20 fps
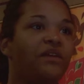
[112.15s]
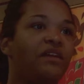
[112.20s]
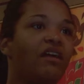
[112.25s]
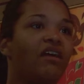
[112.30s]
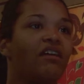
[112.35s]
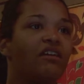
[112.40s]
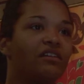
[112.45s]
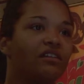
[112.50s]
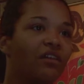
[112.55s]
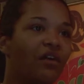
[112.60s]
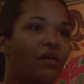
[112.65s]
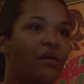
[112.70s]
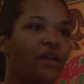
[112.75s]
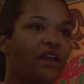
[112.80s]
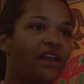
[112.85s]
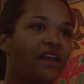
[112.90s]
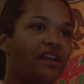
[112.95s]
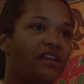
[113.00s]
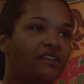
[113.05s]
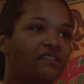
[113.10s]
we are
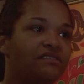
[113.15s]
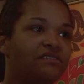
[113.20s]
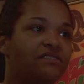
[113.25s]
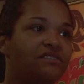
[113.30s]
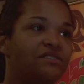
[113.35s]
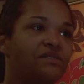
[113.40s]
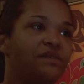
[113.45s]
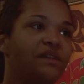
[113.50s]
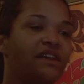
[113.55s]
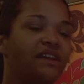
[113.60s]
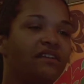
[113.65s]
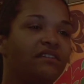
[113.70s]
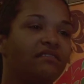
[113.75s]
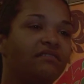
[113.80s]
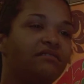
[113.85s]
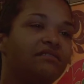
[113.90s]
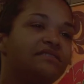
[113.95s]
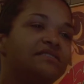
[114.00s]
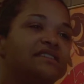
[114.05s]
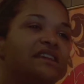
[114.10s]
going and
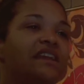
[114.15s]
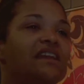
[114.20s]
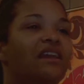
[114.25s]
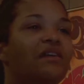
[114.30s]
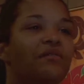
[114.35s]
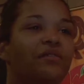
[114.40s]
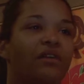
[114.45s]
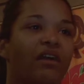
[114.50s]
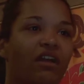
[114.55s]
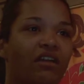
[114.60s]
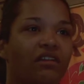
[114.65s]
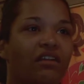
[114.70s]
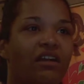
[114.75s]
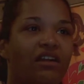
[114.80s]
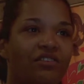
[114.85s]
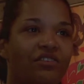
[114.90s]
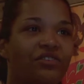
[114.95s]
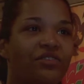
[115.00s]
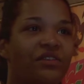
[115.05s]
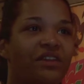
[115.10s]
sticking up for our
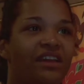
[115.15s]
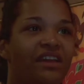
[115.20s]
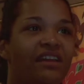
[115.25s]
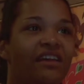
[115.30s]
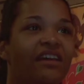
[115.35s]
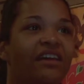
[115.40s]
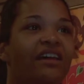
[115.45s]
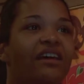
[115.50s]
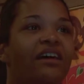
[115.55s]
country,